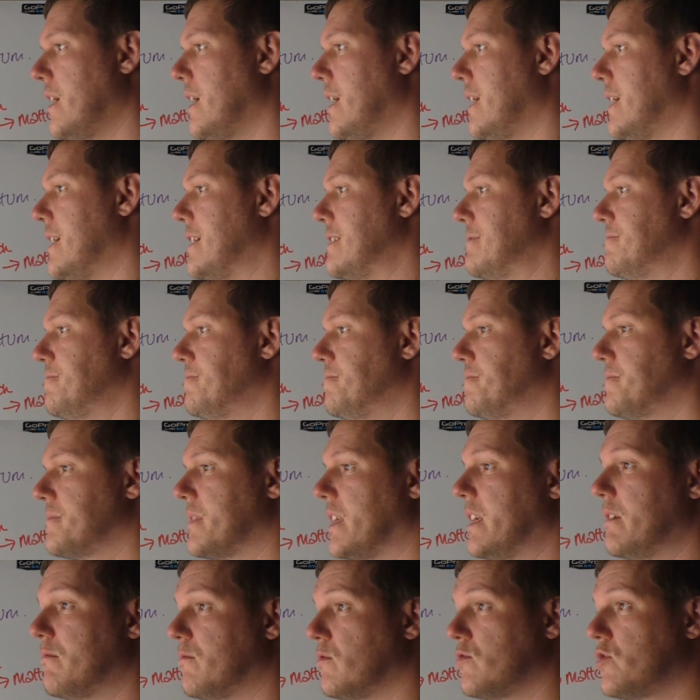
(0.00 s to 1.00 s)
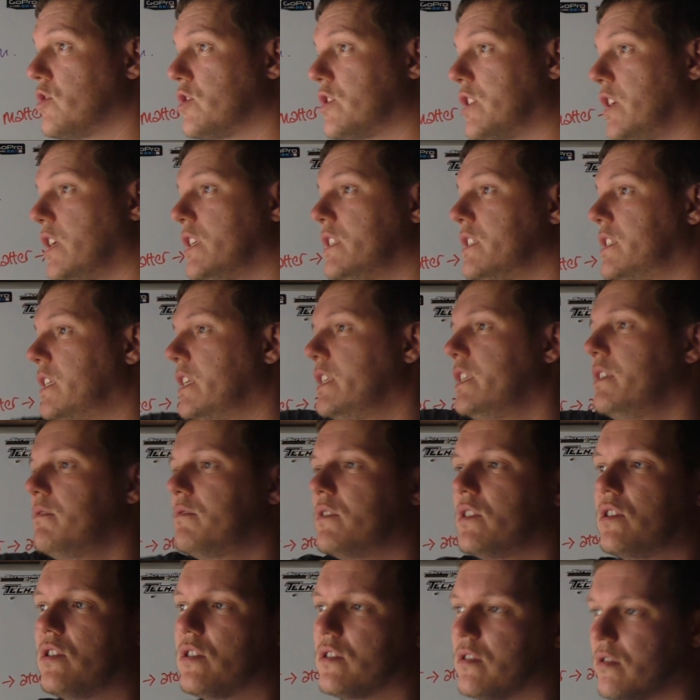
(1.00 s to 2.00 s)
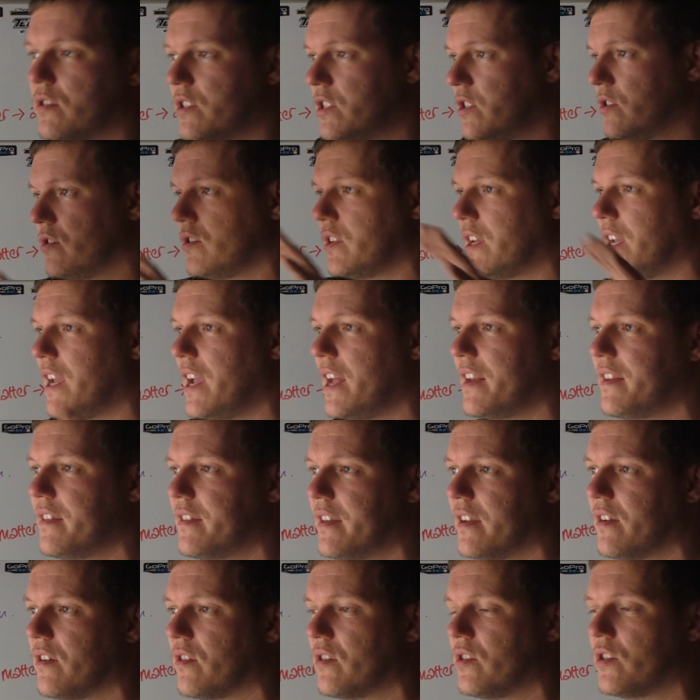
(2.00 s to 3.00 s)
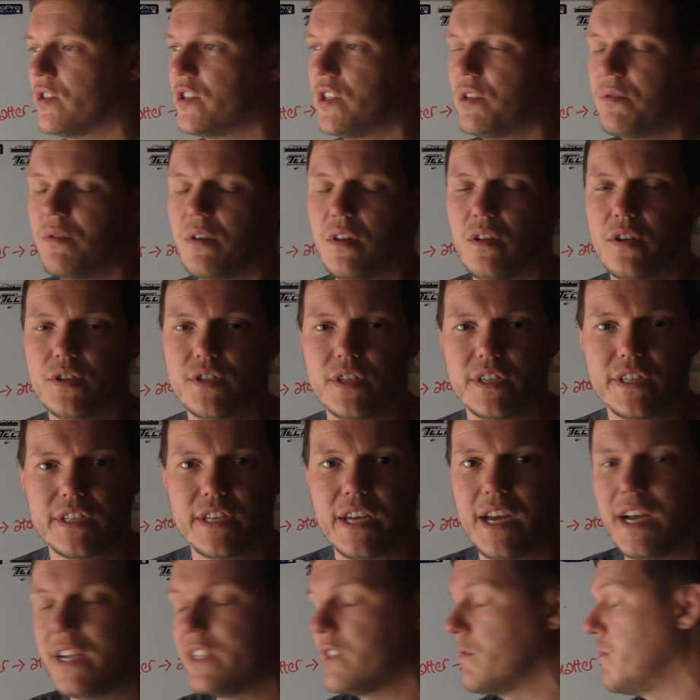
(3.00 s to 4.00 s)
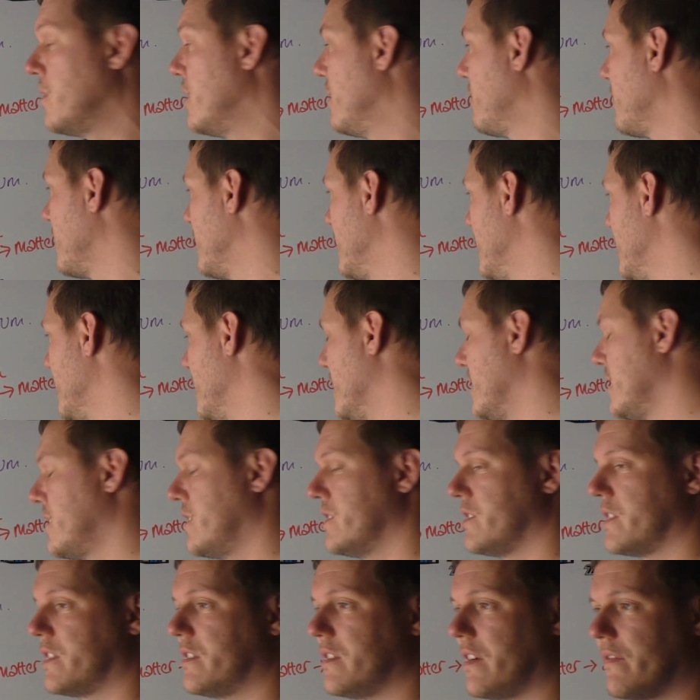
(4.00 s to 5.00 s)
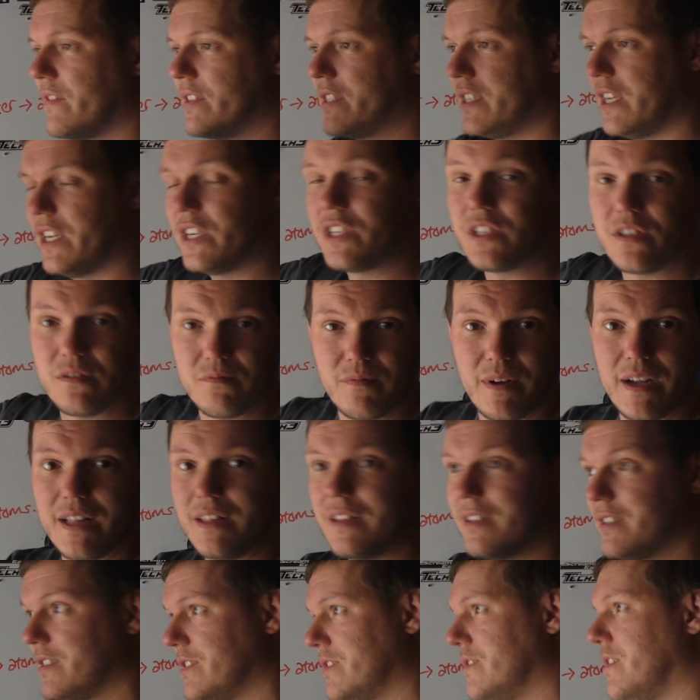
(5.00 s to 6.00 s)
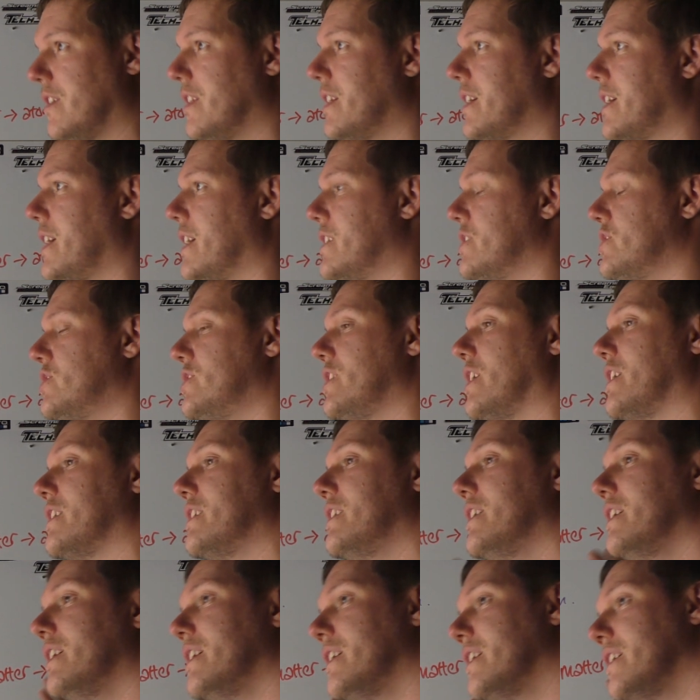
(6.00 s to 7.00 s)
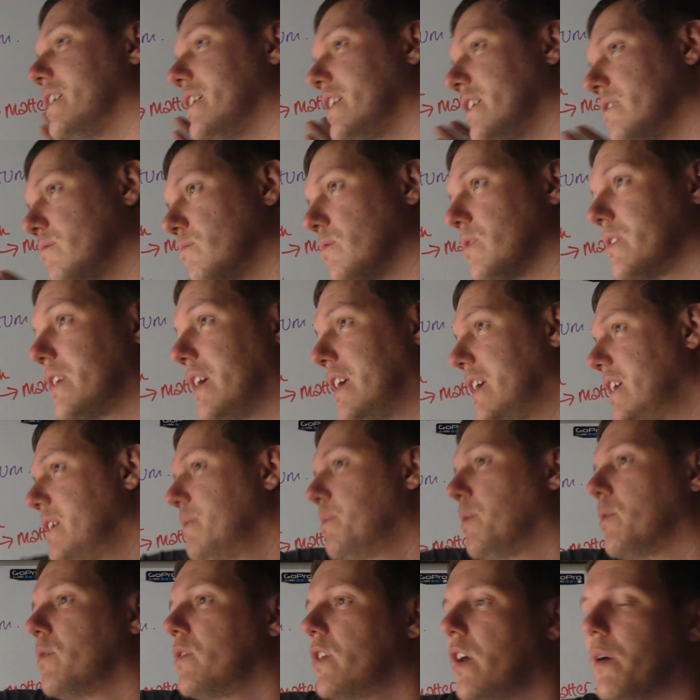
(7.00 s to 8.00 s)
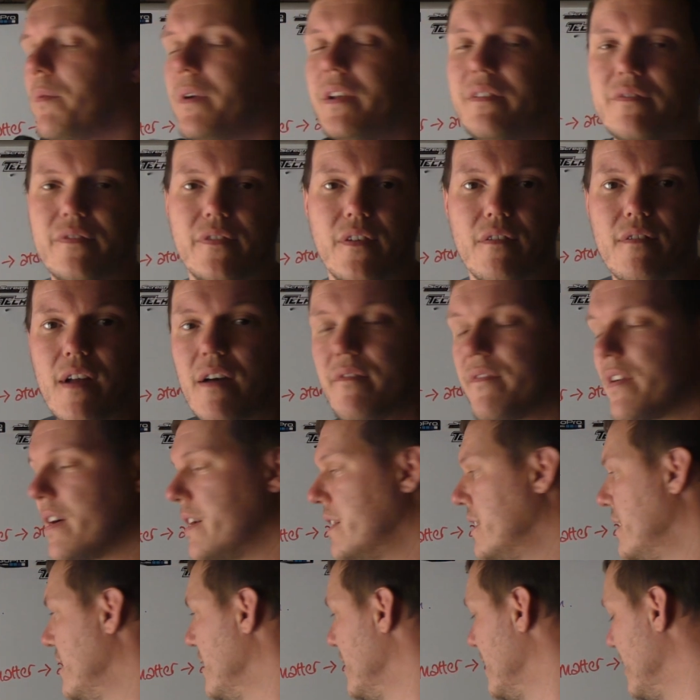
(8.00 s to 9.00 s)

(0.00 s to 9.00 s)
Um, it will just continue to go, as long as it doesn't hit anything or go too close to stars or whatever, because of gravitational wells and all that kind of shite, it will keep on going forever.